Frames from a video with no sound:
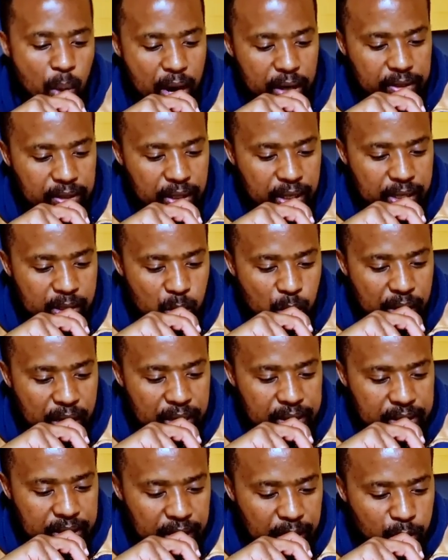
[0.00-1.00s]
what? Is
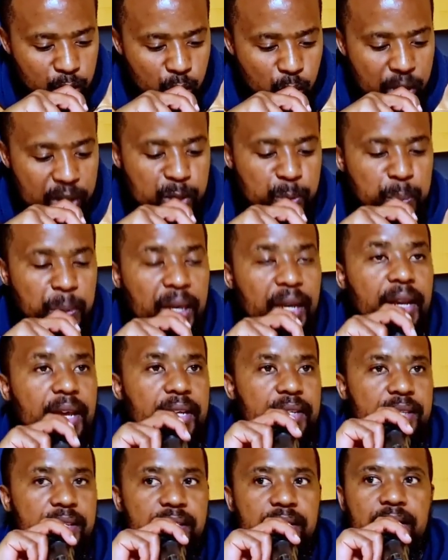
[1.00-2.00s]
gonna teach you
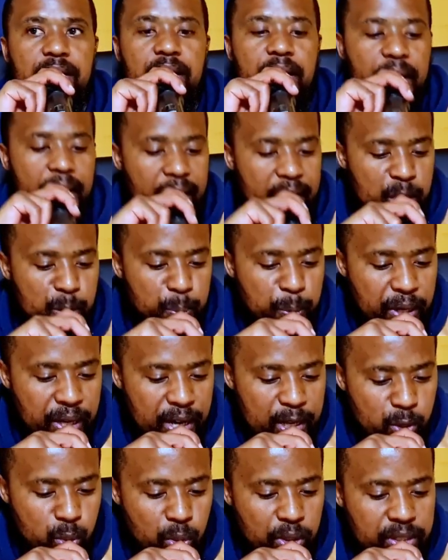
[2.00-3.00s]
experience.
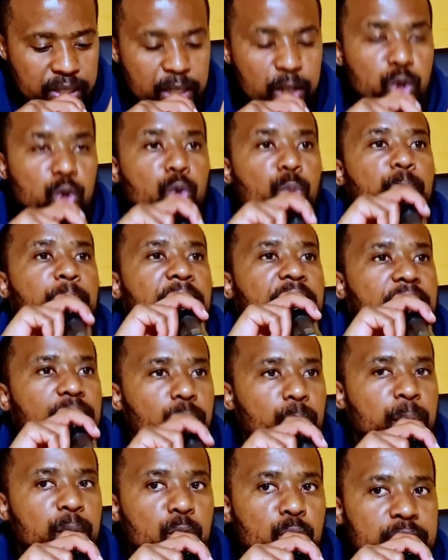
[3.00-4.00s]
Experience will teach you
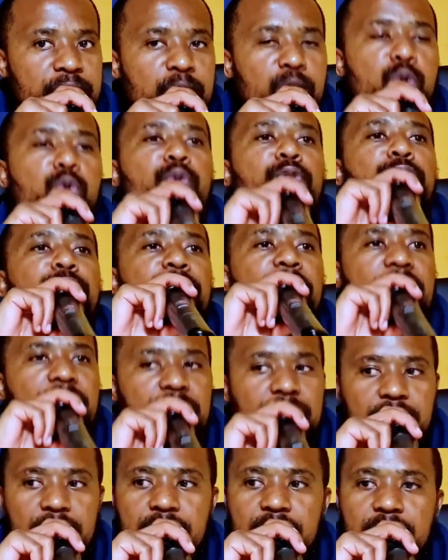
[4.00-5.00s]
pain. will teach you
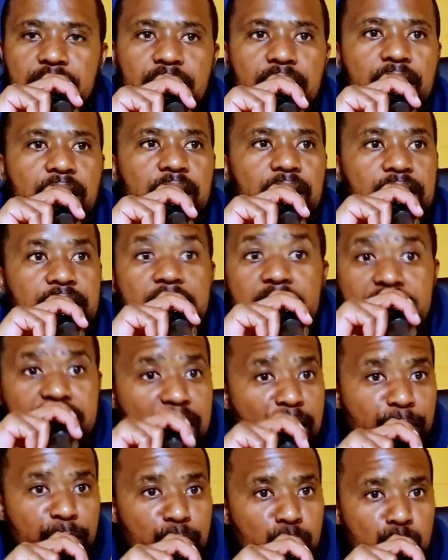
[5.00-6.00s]
faith.
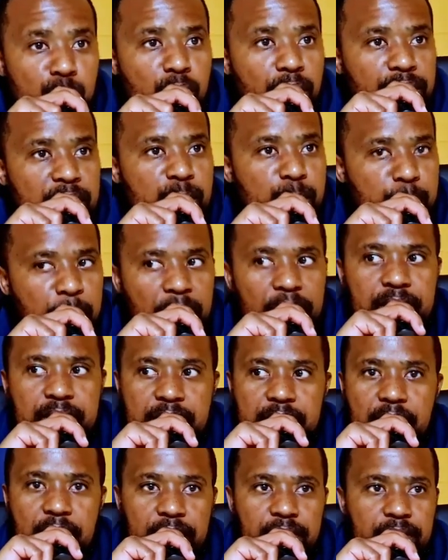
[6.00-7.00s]
These are fruits of the
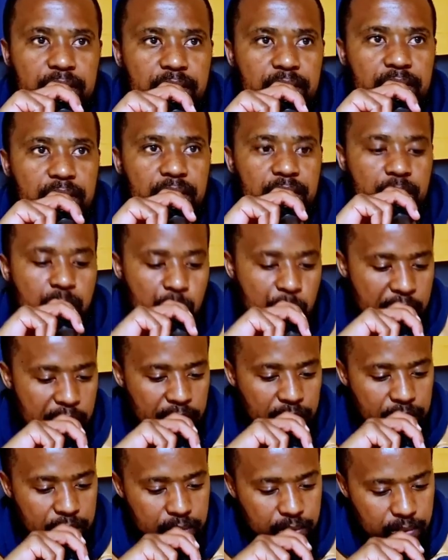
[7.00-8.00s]
spirit. Here.
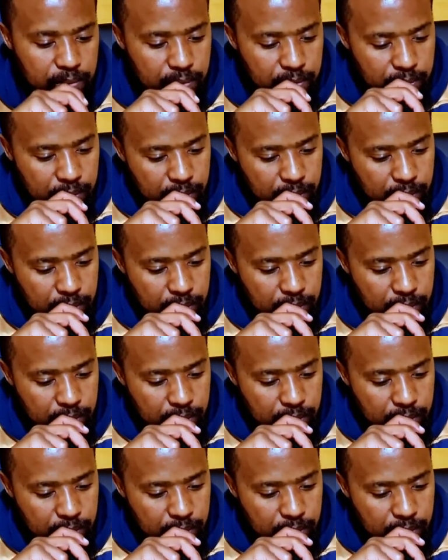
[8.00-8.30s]
Read.